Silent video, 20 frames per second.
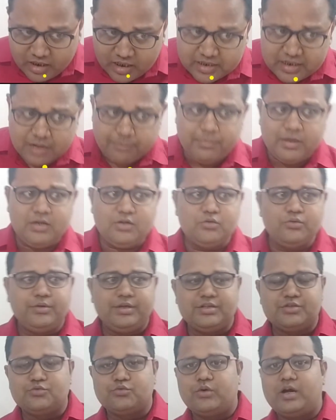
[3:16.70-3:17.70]
number 2
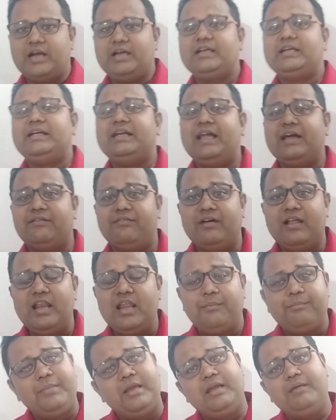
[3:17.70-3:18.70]
is what?
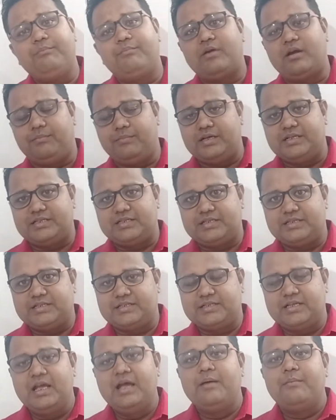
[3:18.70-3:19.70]
Developing
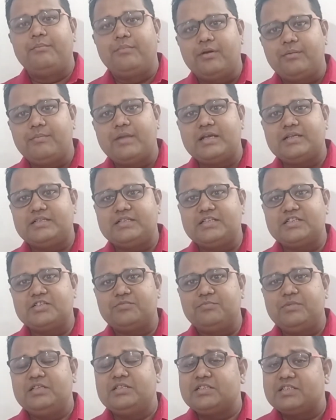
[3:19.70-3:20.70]
premises.
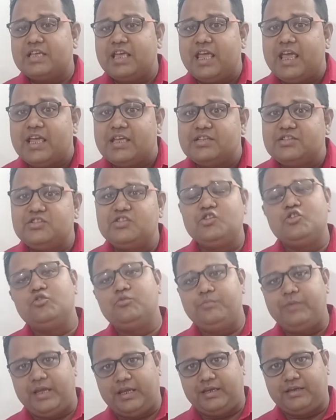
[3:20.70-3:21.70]
Premises means
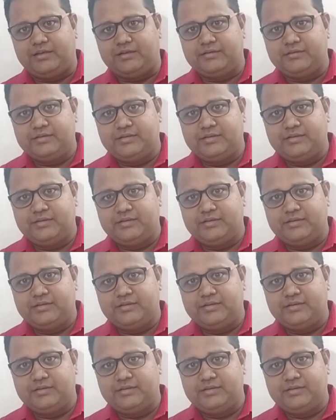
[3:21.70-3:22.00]
assuming